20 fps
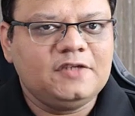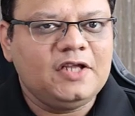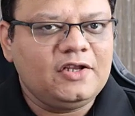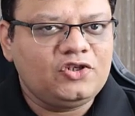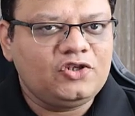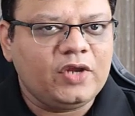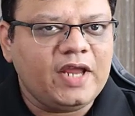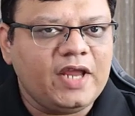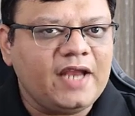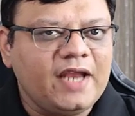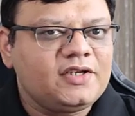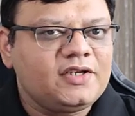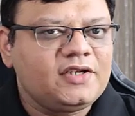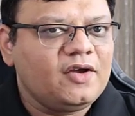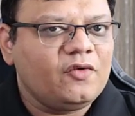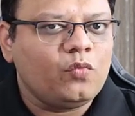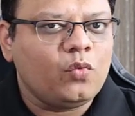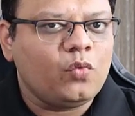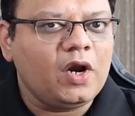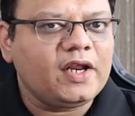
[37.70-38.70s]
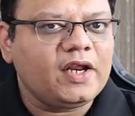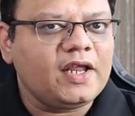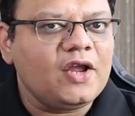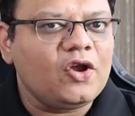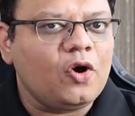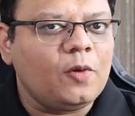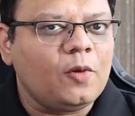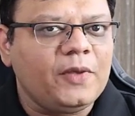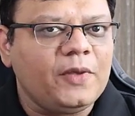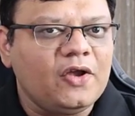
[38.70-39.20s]
To get working
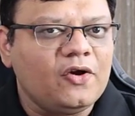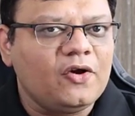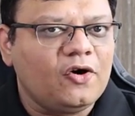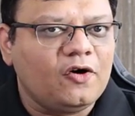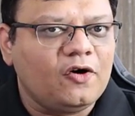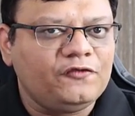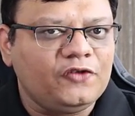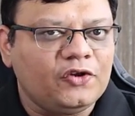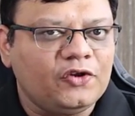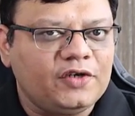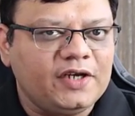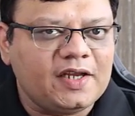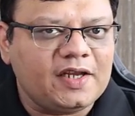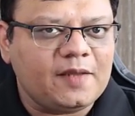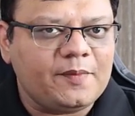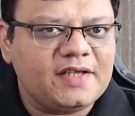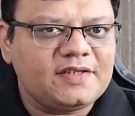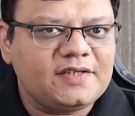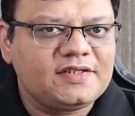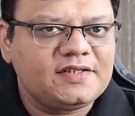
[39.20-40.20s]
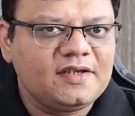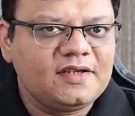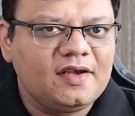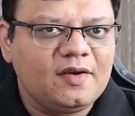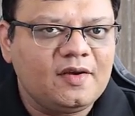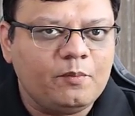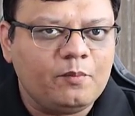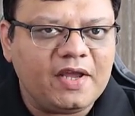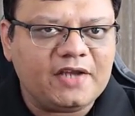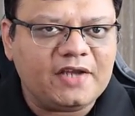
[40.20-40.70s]
copy of your database,
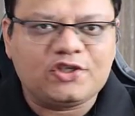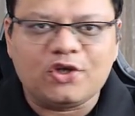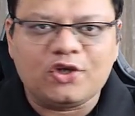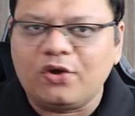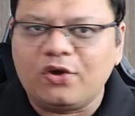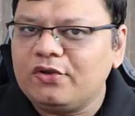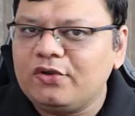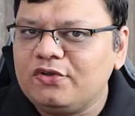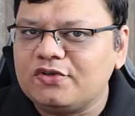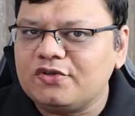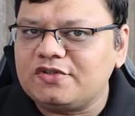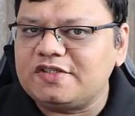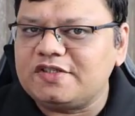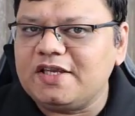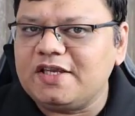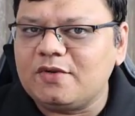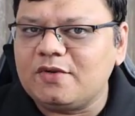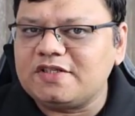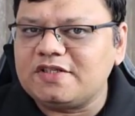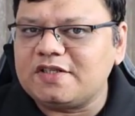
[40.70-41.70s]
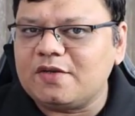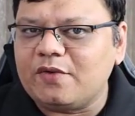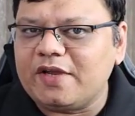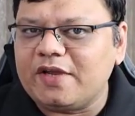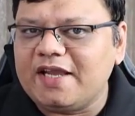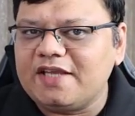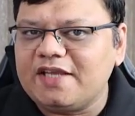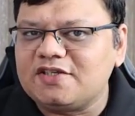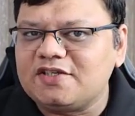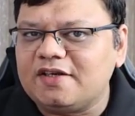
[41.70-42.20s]
make sure your SQL Server
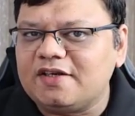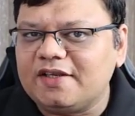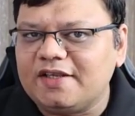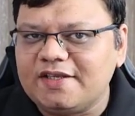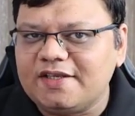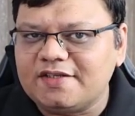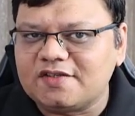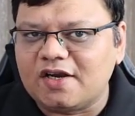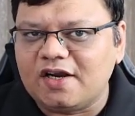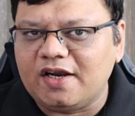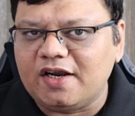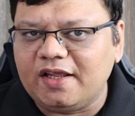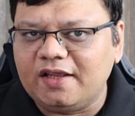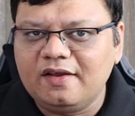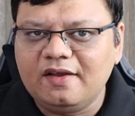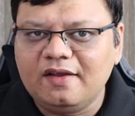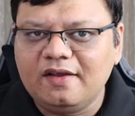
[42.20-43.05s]
agent is running.